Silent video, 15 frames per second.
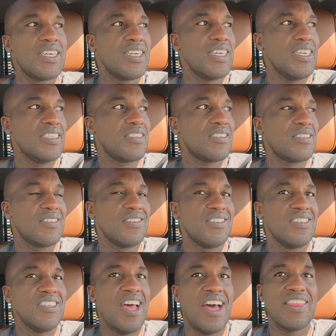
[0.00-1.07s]
it's
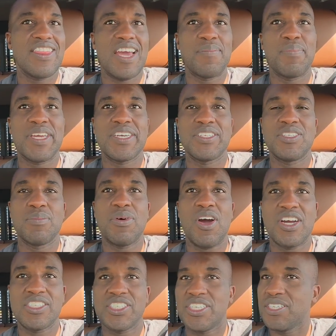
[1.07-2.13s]
not that big a
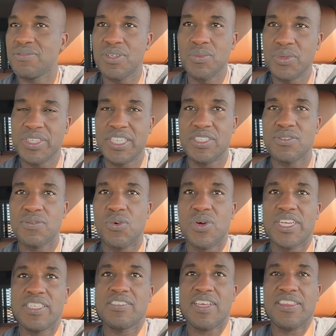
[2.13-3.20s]
departure even with these
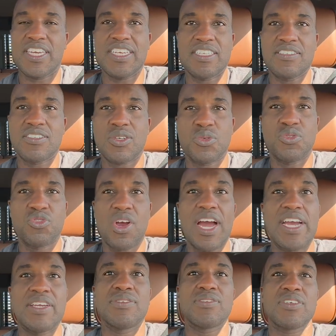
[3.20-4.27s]
40s. I think it still
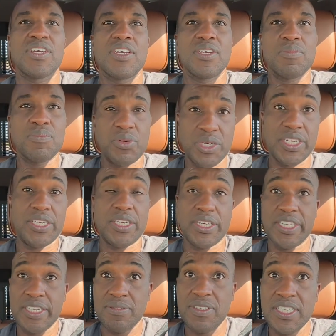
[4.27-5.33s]
drives pretty good
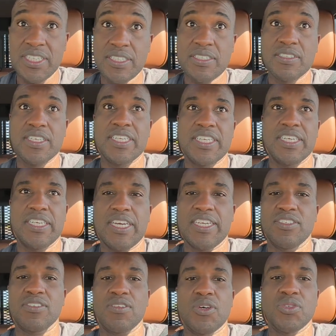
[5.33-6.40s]
even in the city
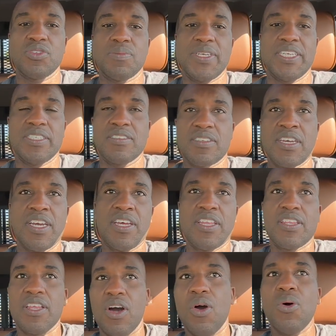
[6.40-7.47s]
at slow speeds.
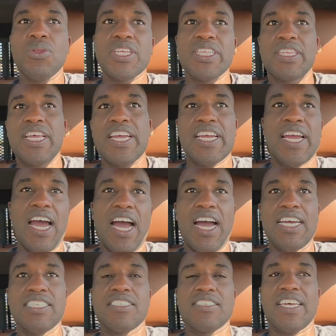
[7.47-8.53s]
The only thing
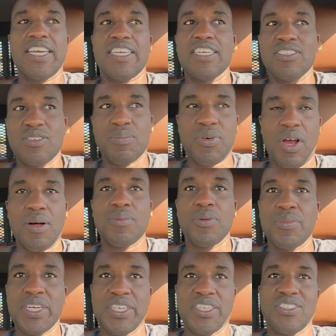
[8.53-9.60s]
I'd say is a
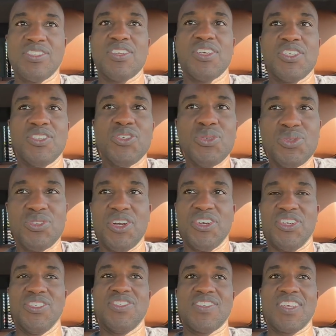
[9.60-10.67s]
problem is
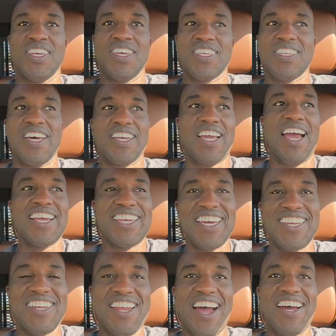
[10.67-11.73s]
U-turns. Like I
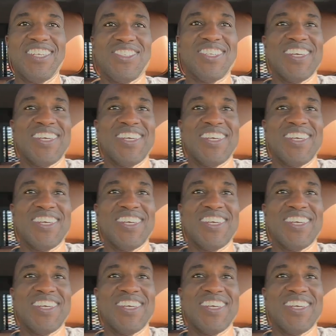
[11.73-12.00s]
cannot,